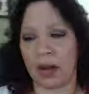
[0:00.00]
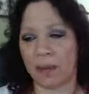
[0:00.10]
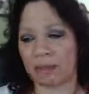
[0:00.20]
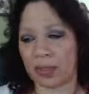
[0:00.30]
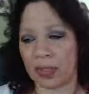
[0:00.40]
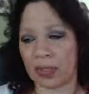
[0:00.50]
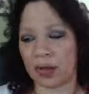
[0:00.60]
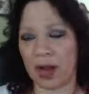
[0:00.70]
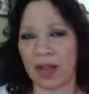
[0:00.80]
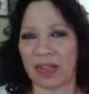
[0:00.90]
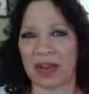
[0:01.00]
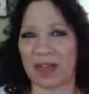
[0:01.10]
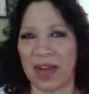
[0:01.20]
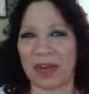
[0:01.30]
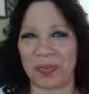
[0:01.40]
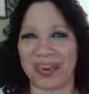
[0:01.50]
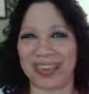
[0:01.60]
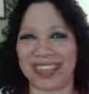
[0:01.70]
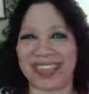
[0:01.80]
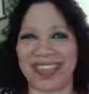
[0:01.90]
So all of the
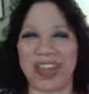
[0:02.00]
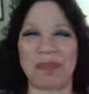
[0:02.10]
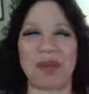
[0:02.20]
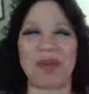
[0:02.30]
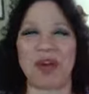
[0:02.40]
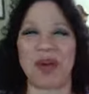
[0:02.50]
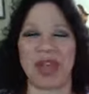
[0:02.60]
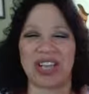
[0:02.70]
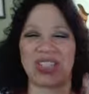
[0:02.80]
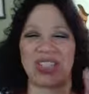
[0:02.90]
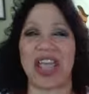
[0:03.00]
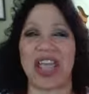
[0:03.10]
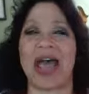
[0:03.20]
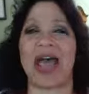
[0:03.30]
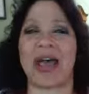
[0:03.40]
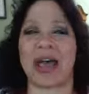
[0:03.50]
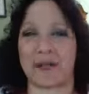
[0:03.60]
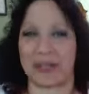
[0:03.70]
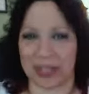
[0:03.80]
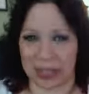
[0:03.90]
groundwork gets done before we actually
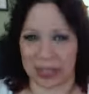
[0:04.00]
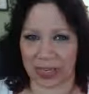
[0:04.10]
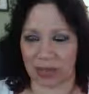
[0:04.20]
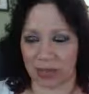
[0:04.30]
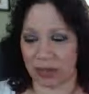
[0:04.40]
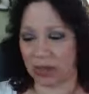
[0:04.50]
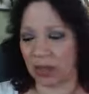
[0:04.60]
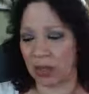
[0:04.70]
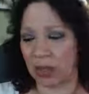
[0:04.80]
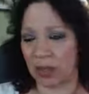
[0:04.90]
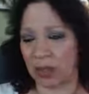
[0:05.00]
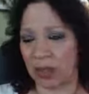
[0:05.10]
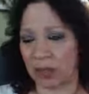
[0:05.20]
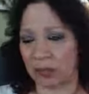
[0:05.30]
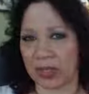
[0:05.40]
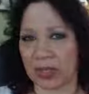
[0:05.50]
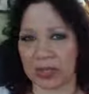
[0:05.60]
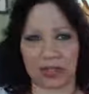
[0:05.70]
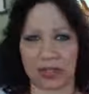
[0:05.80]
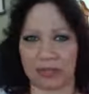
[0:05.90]
have the session,
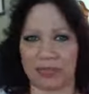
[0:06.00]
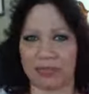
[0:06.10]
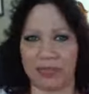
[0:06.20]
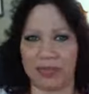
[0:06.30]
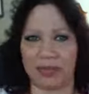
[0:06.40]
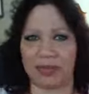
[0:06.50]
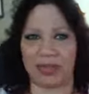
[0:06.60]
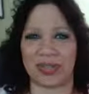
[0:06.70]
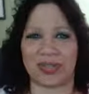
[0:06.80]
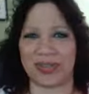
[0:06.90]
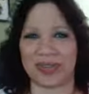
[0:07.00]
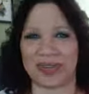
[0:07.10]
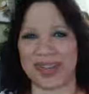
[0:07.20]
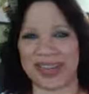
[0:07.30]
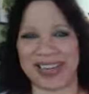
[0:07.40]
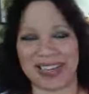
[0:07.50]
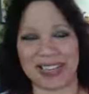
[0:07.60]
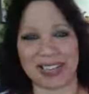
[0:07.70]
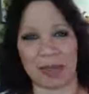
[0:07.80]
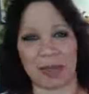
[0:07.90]
because it's usually you're not going to get
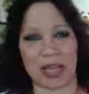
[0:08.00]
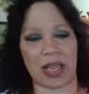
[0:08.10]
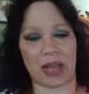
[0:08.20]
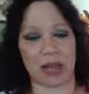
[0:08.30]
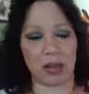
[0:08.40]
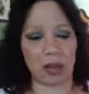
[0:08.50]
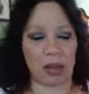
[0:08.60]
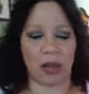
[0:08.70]
a same day.